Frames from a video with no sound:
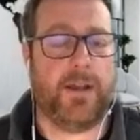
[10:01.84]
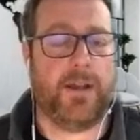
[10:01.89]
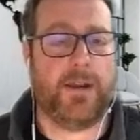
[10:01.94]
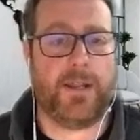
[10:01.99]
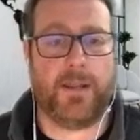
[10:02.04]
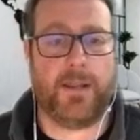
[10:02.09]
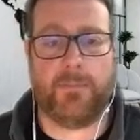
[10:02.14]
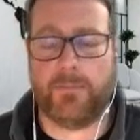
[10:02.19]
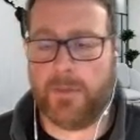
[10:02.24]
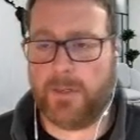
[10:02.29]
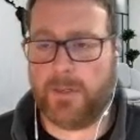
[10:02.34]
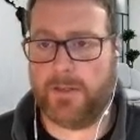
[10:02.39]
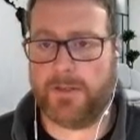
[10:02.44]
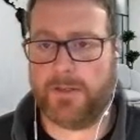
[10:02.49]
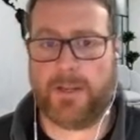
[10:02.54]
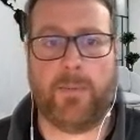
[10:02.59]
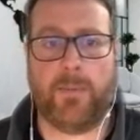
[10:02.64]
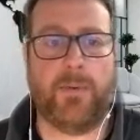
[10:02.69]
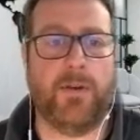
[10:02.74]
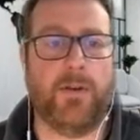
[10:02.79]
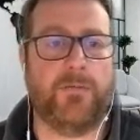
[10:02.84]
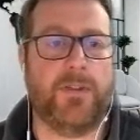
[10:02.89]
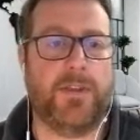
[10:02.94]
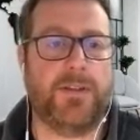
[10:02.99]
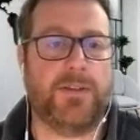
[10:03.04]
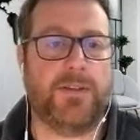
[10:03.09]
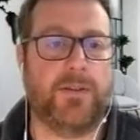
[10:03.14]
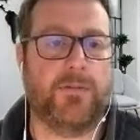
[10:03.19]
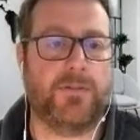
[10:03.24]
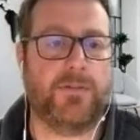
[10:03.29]
earlier example of
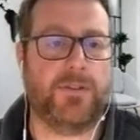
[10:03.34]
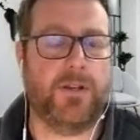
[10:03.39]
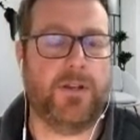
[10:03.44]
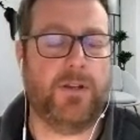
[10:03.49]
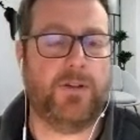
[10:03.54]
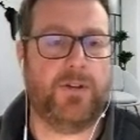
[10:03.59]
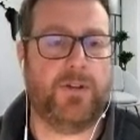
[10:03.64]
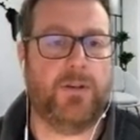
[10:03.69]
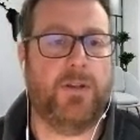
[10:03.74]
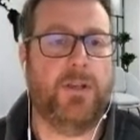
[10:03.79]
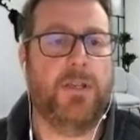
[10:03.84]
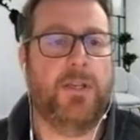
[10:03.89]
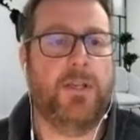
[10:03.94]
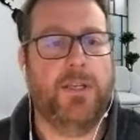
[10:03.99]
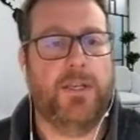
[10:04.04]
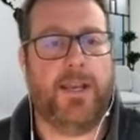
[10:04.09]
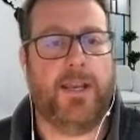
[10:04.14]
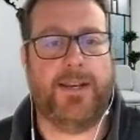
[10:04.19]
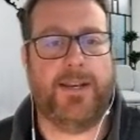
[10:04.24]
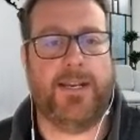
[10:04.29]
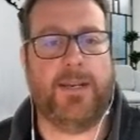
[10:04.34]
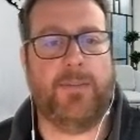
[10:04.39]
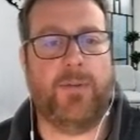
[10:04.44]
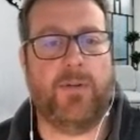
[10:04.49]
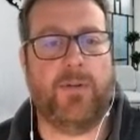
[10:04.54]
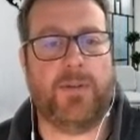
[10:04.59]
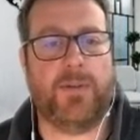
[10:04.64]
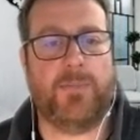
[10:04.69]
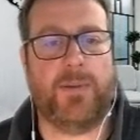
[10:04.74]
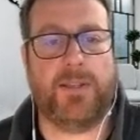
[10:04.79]
this sort of solution, and
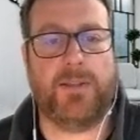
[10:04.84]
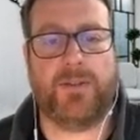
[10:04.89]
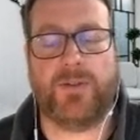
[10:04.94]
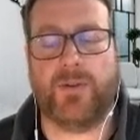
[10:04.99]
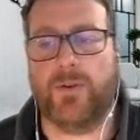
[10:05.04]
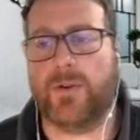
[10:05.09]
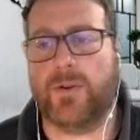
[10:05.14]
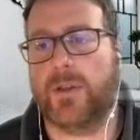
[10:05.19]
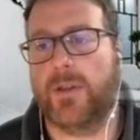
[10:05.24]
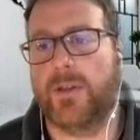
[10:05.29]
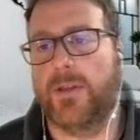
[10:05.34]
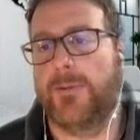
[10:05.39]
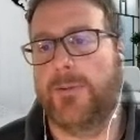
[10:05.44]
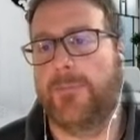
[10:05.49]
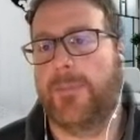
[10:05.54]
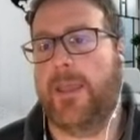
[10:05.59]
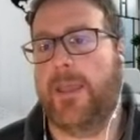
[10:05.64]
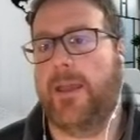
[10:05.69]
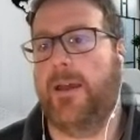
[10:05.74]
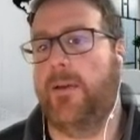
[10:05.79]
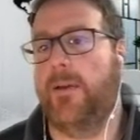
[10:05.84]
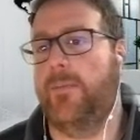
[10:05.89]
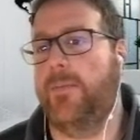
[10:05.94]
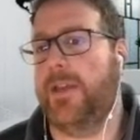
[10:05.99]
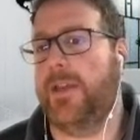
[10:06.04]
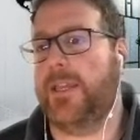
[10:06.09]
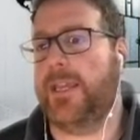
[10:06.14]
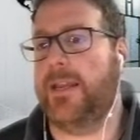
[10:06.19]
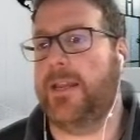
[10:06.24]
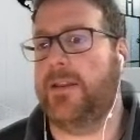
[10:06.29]
AWS Beanstalk.
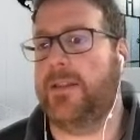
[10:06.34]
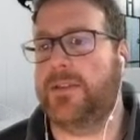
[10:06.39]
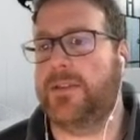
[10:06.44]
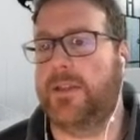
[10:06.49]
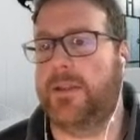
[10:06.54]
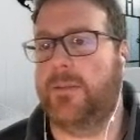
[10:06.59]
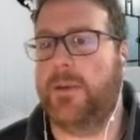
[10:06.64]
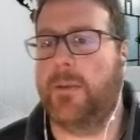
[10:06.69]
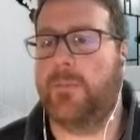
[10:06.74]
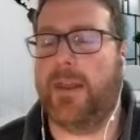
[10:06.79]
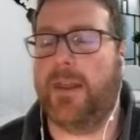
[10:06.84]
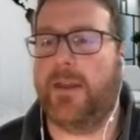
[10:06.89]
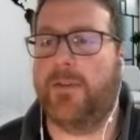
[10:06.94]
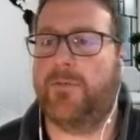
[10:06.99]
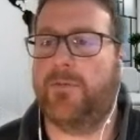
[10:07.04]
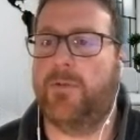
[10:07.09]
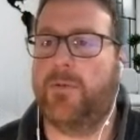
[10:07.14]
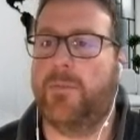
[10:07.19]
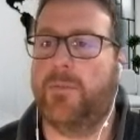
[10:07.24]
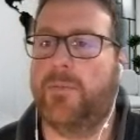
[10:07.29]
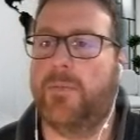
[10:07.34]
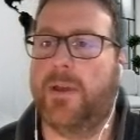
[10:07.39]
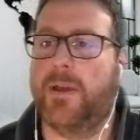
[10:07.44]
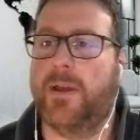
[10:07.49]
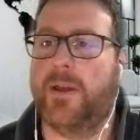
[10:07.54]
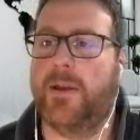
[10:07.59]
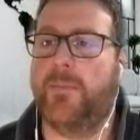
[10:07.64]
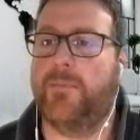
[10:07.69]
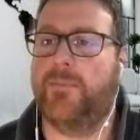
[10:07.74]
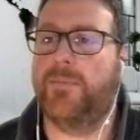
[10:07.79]
Again, that's a
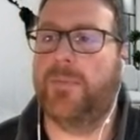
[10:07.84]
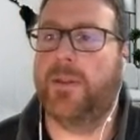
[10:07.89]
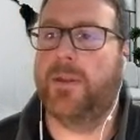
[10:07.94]
platform